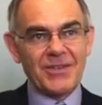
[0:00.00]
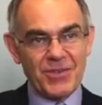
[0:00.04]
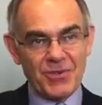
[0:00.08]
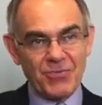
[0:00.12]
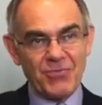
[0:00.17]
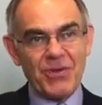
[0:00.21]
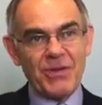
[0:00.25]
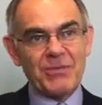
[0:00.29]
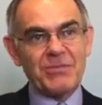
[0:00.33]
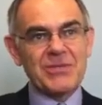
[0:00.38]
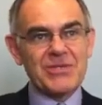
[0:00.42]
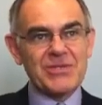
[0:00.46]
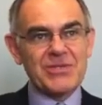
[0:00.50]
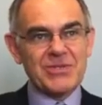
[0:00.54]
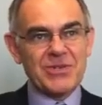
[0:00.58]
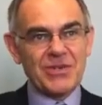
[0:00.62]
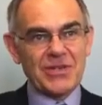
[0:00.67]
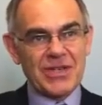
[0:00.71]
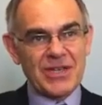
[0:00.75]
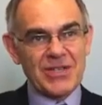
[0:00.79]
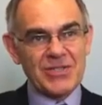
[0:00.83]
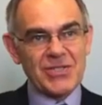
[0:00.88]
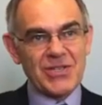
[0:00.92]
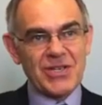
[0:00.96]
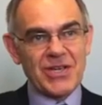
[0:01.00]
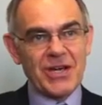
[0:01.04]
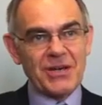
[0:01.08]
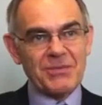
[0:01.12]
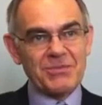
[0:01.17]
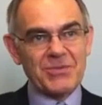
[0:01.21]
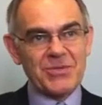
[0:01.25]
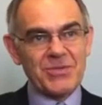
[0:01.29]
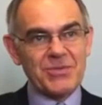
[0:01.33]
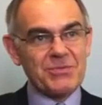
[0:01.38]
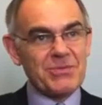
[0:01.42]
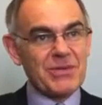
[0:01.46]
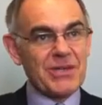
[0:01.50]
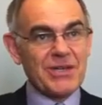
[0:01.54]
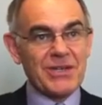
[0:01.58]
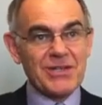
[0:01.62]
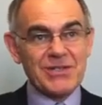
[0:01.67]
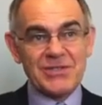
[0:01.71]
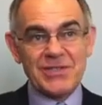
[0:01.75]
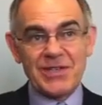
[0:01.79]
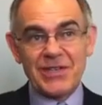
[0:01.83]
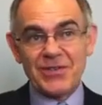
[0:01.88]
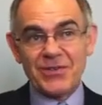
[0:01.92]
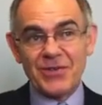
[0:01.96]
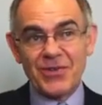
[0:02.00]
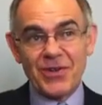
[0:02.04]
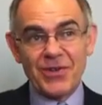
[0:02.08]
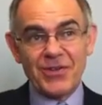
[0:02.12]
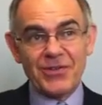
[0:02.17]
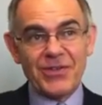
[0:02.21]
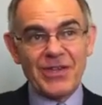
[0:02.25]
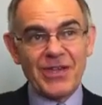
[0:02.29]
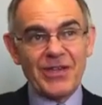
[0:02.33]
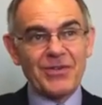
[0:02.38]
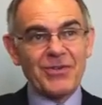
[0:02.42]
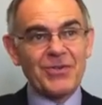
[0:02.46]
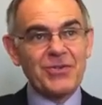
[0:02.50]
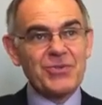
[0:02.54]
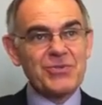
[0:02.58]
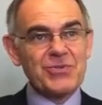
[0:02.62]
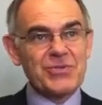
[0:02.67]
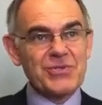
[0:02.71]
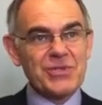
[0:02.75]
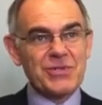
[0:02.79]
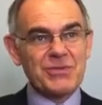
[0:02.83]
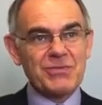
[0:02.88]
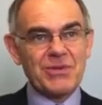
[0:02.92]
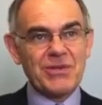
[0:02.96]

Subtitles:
the women start catching up to because they lose the